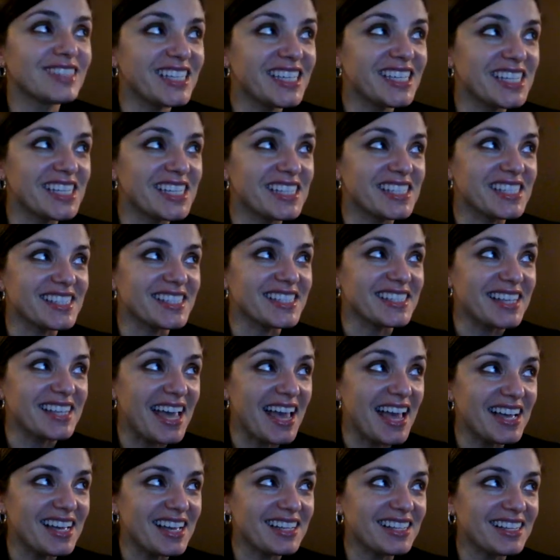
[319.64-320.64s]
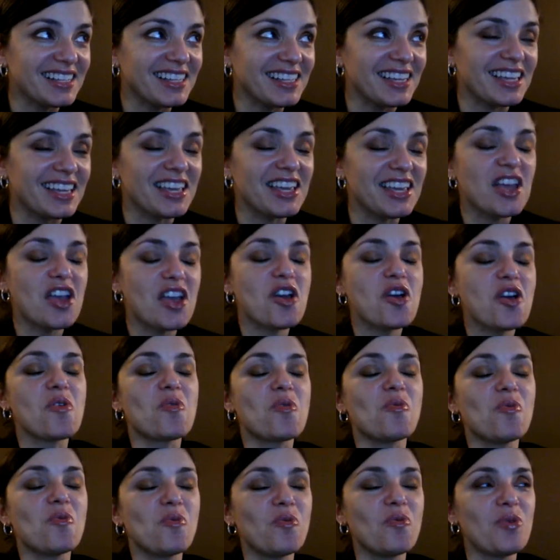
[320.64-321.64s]
Exactly.
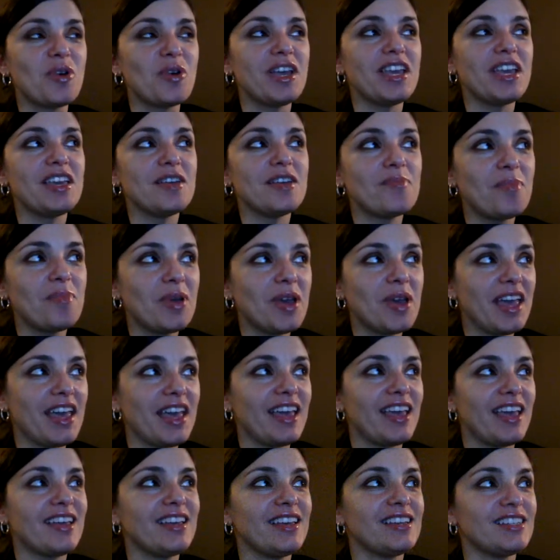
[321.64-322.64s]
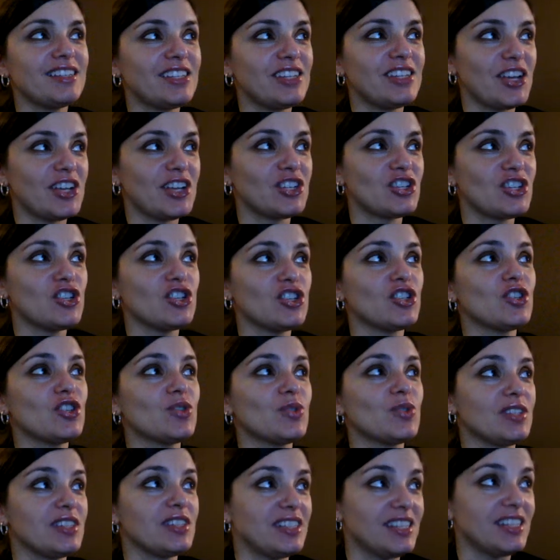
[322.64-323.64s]
We pay attention
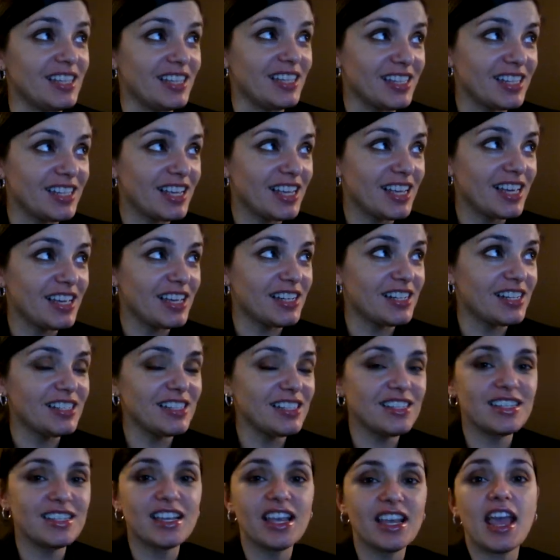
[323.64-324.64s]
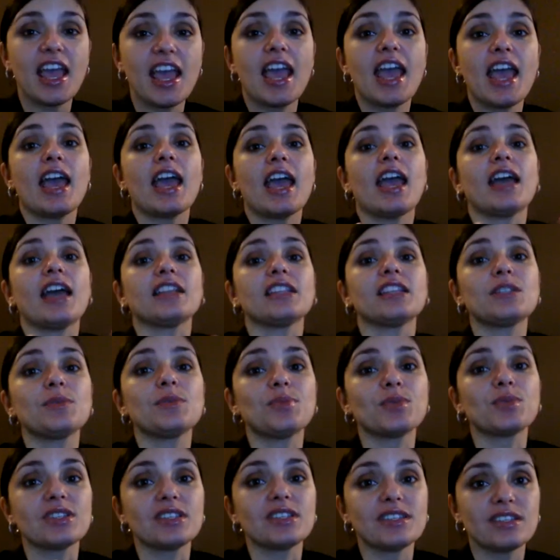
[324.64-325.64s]
to details, and
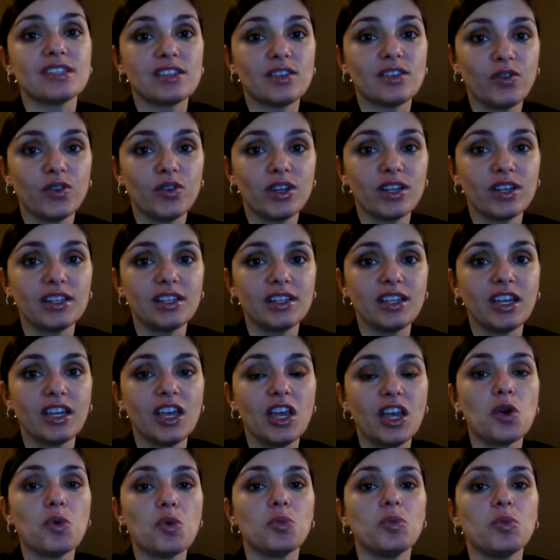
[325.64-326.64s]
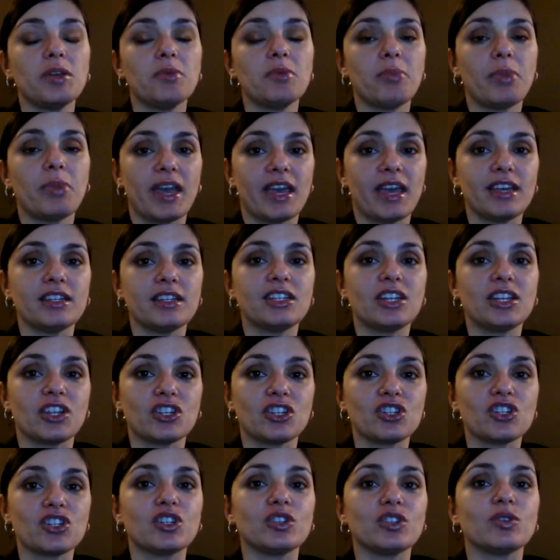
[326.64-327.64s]
specifically, we pay
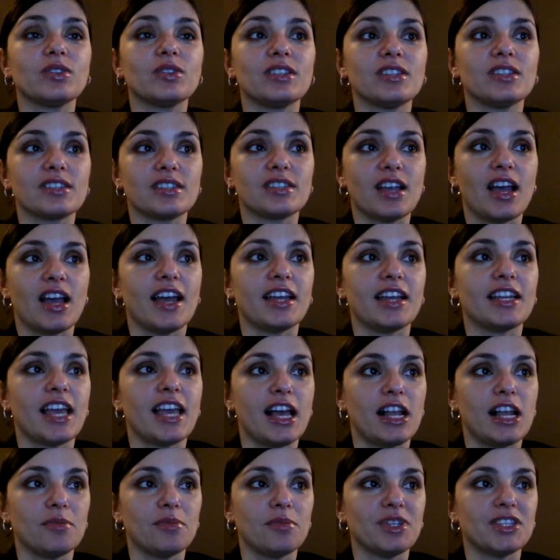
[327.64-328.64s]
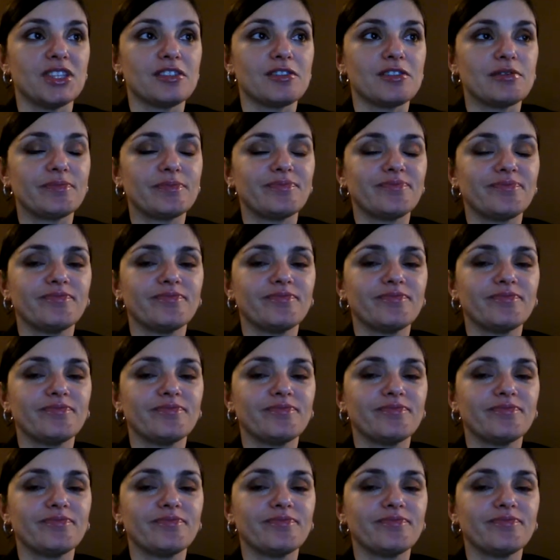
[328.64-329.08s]
attention to design elements.